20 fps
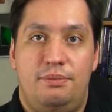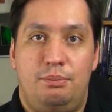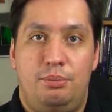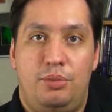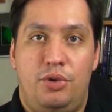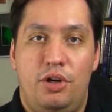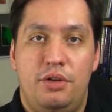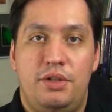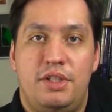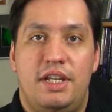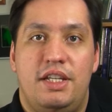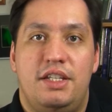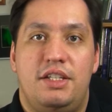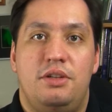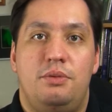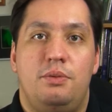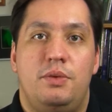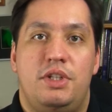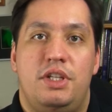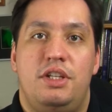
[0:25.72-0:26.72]

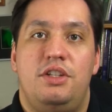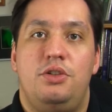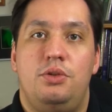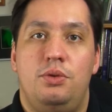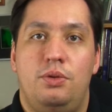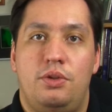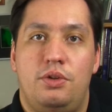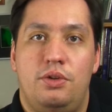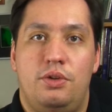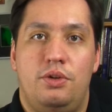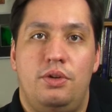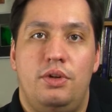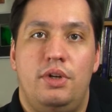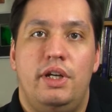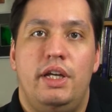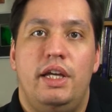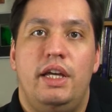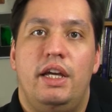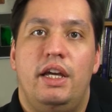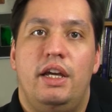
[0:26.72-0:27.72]
processor was a dual-core,
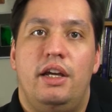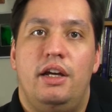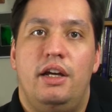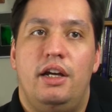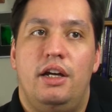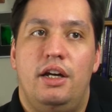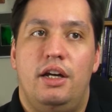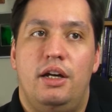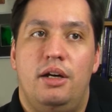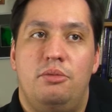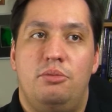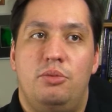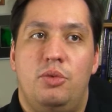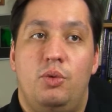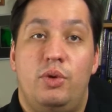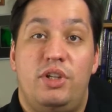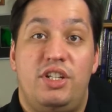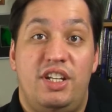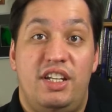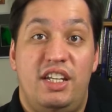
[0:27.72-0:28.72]

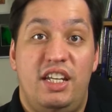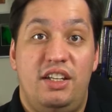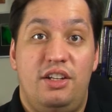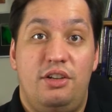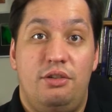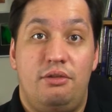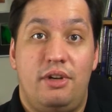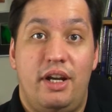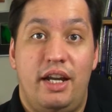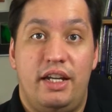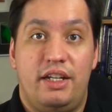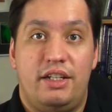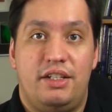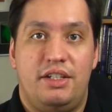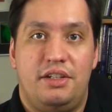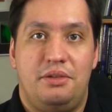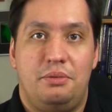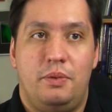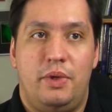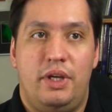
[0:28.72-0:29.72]
which I did
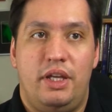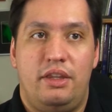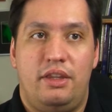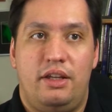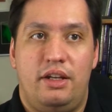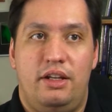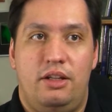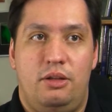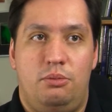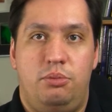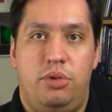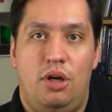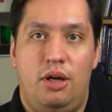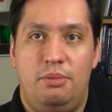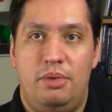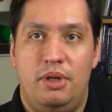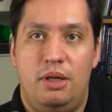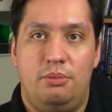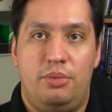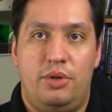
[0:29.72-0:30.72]
correct with a little
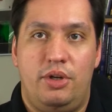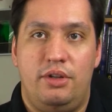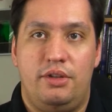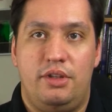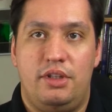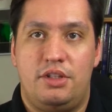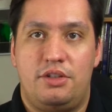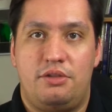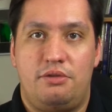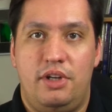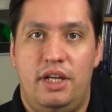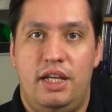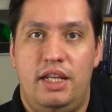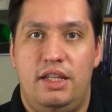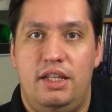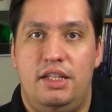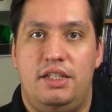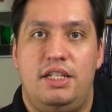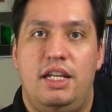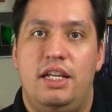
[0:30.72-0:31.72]
pop-up on the
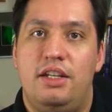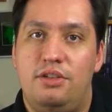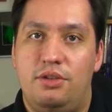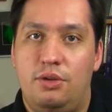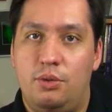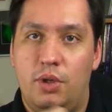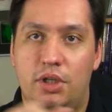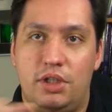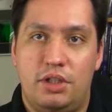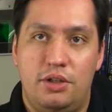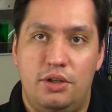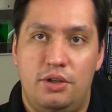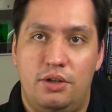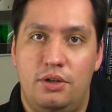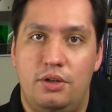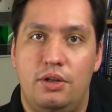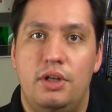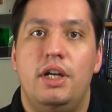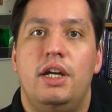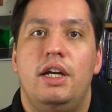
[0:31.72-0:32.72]
screen that said
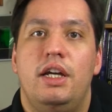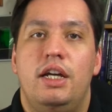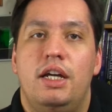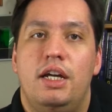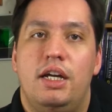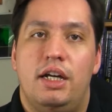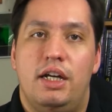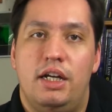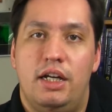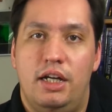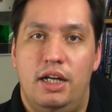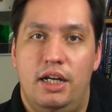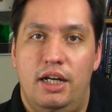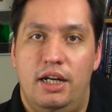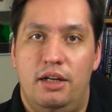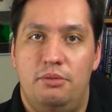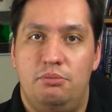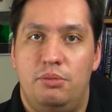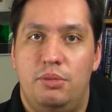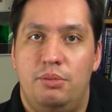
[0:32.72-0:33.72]
quad-core,
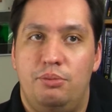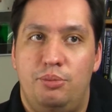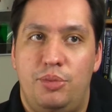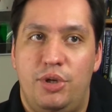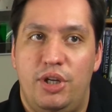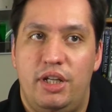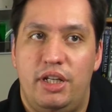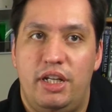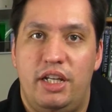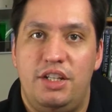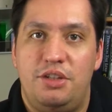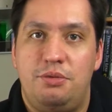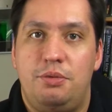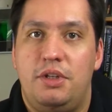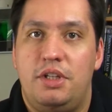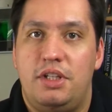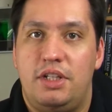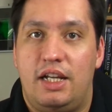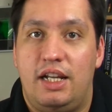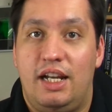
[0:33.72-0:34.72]
but I just
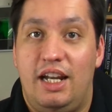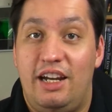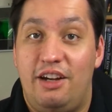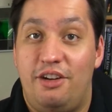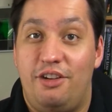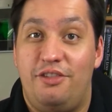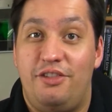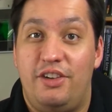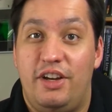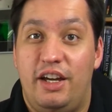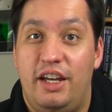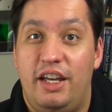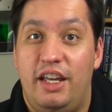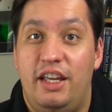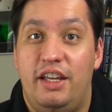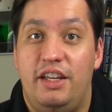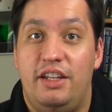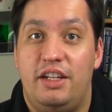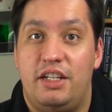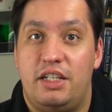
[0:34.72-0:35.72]
wanted to clarify
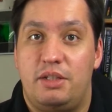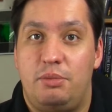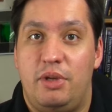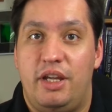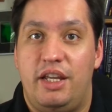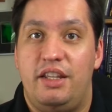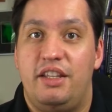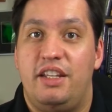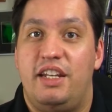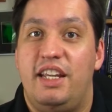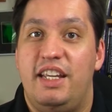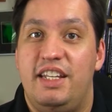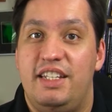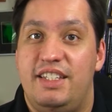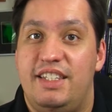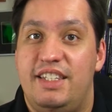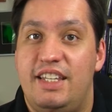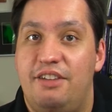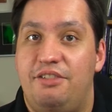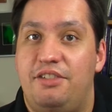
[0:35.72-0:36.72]
and explain that it is
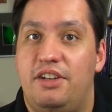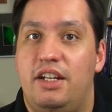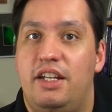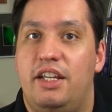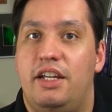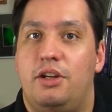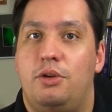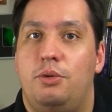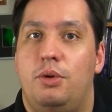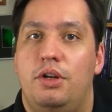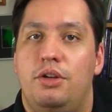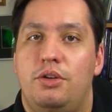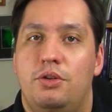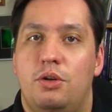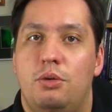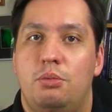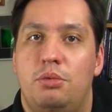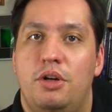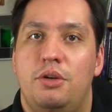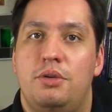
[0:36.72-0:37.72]
definitely a
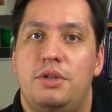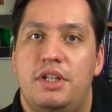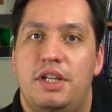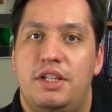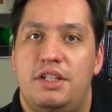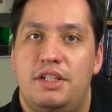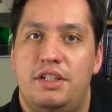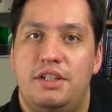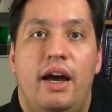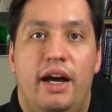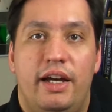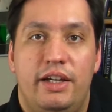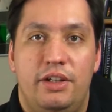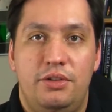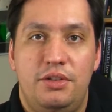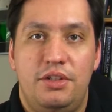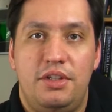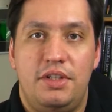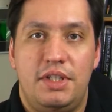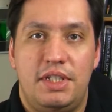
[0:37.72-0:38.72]
quad-core processor. I
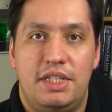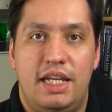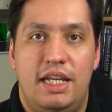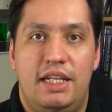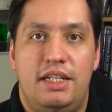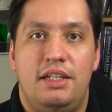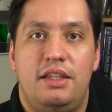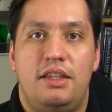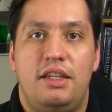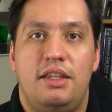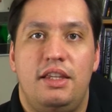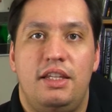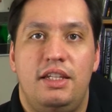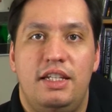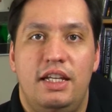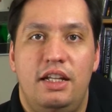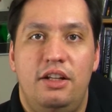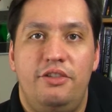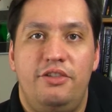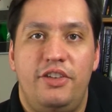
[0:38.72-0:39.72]
also stated that the
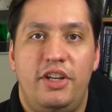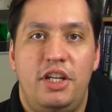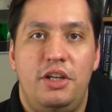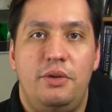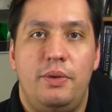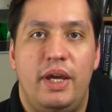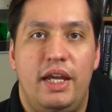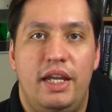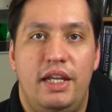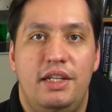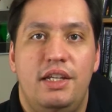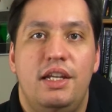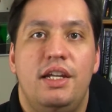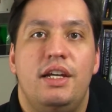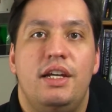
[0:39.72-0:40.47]
Dell Venue 8